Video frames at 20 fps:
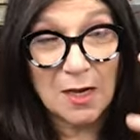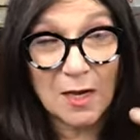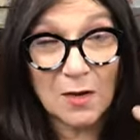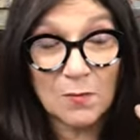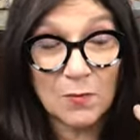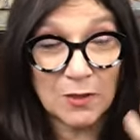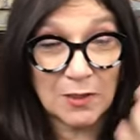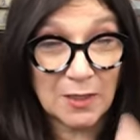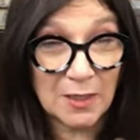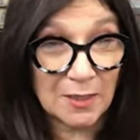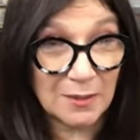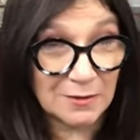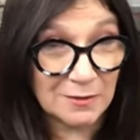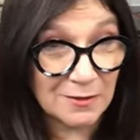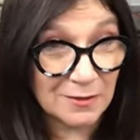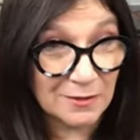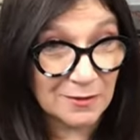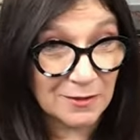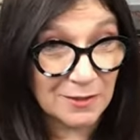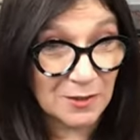And when
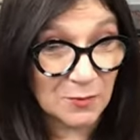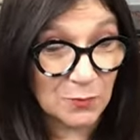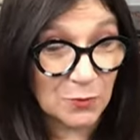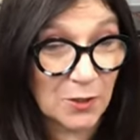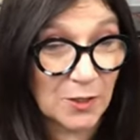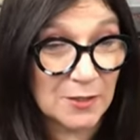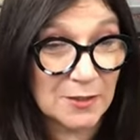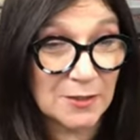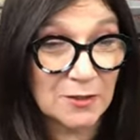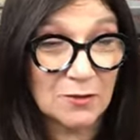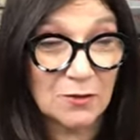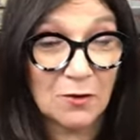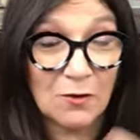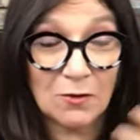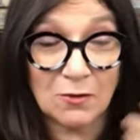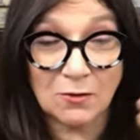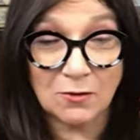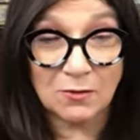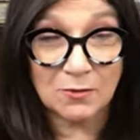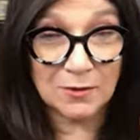insulin is present
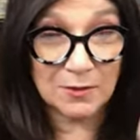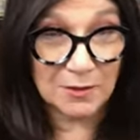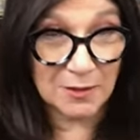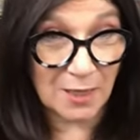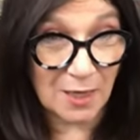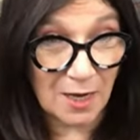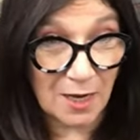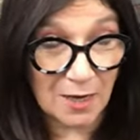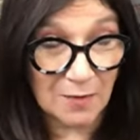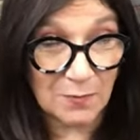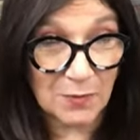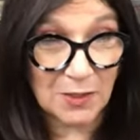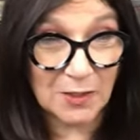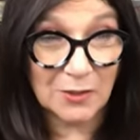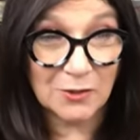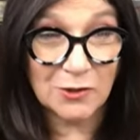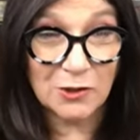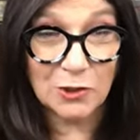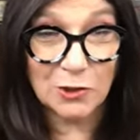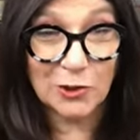all the time
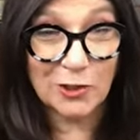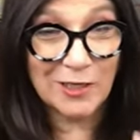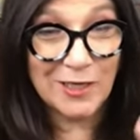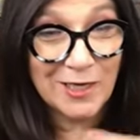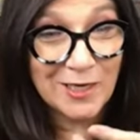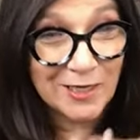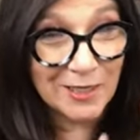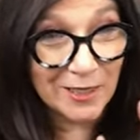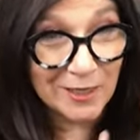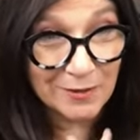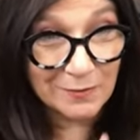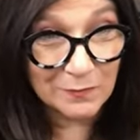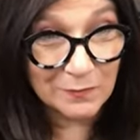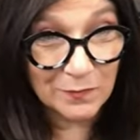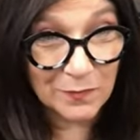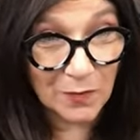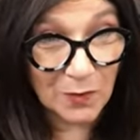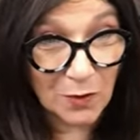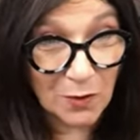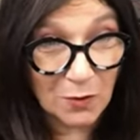because you're eating
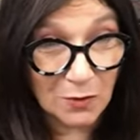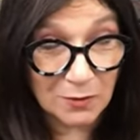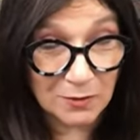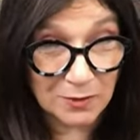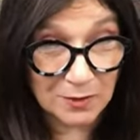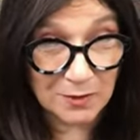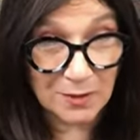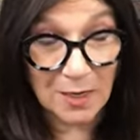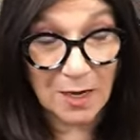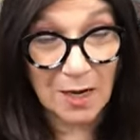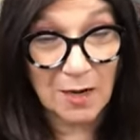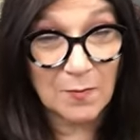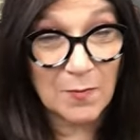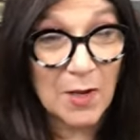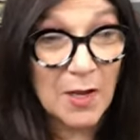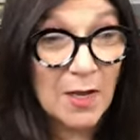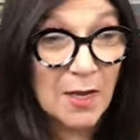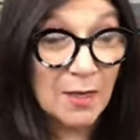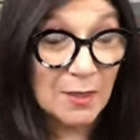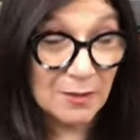all the time,
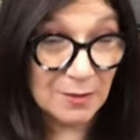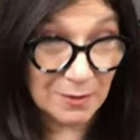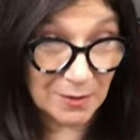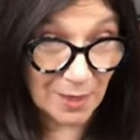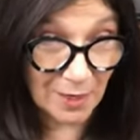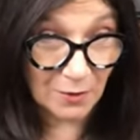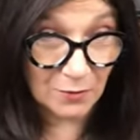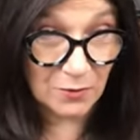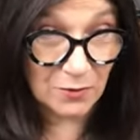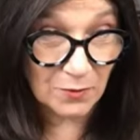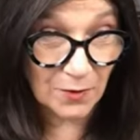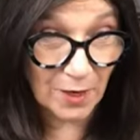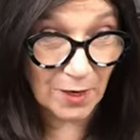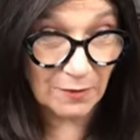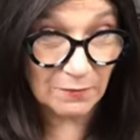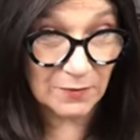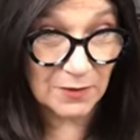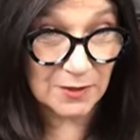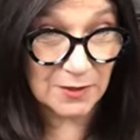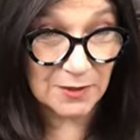now you
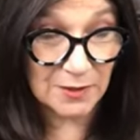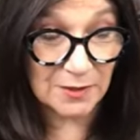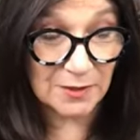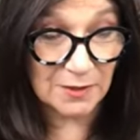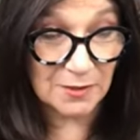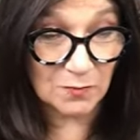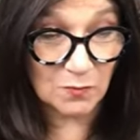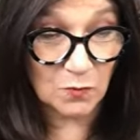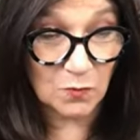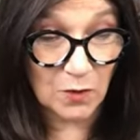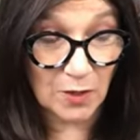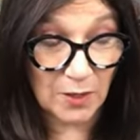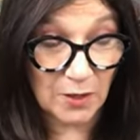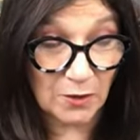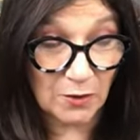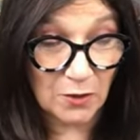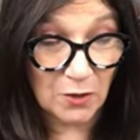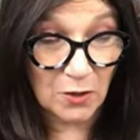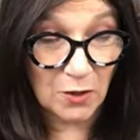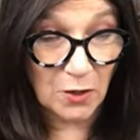have the system
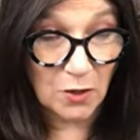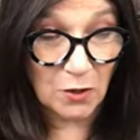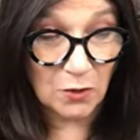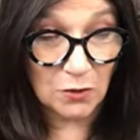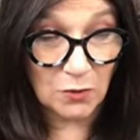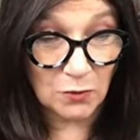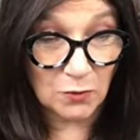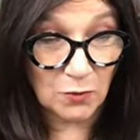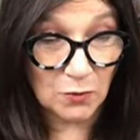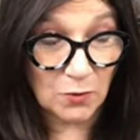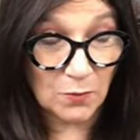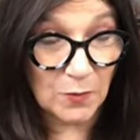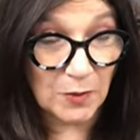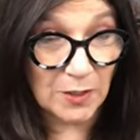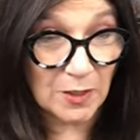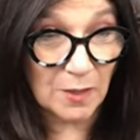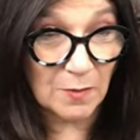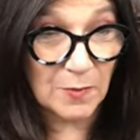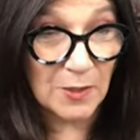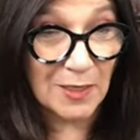where you're
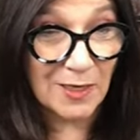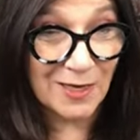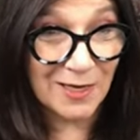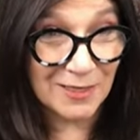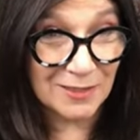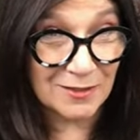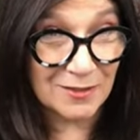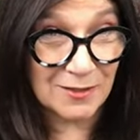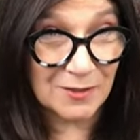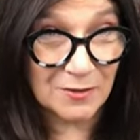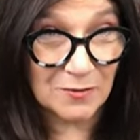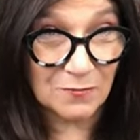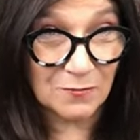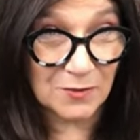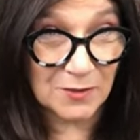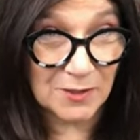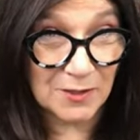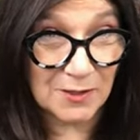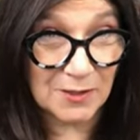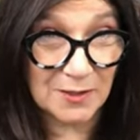becoming insulin
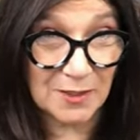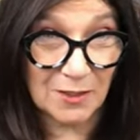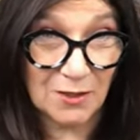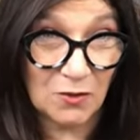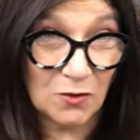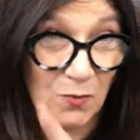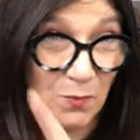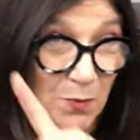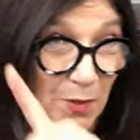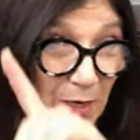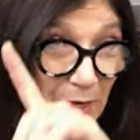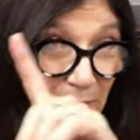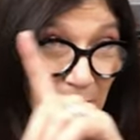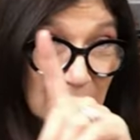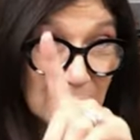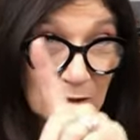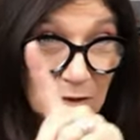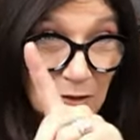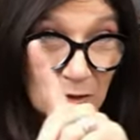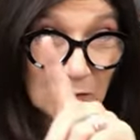resistant, you're
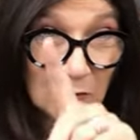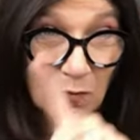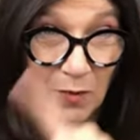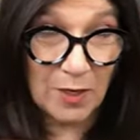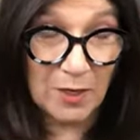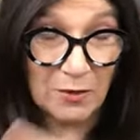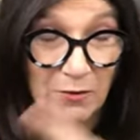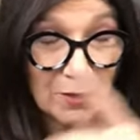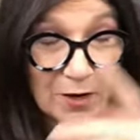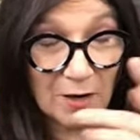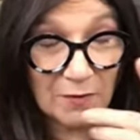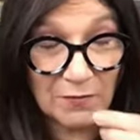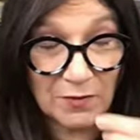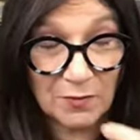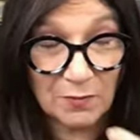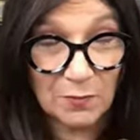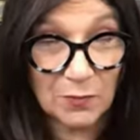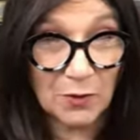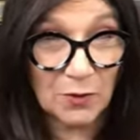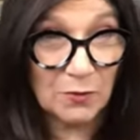piling on weight, you're
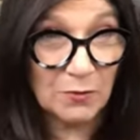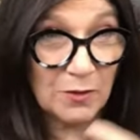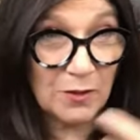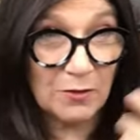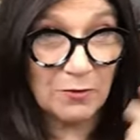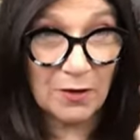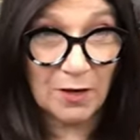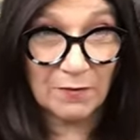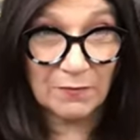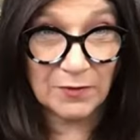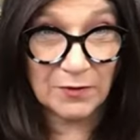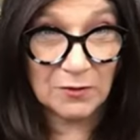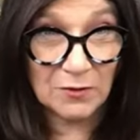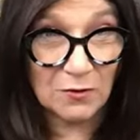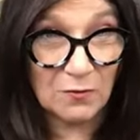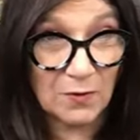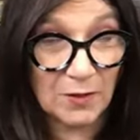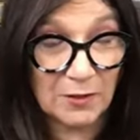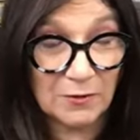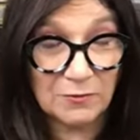having bloating, you're having
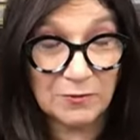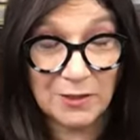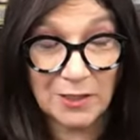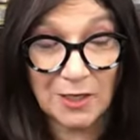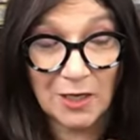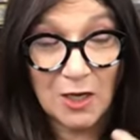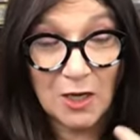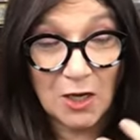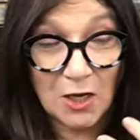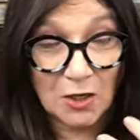low energy,